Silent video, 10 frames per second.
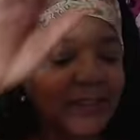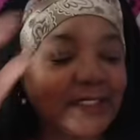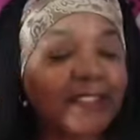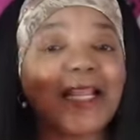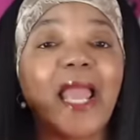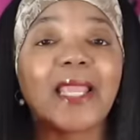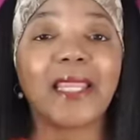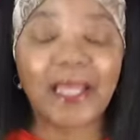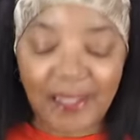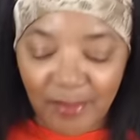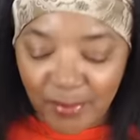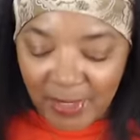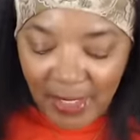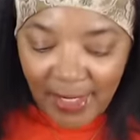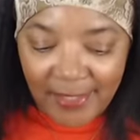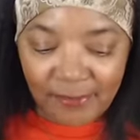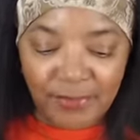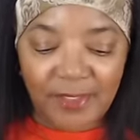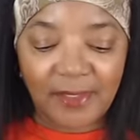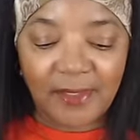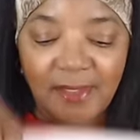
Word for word: stacking up behind me.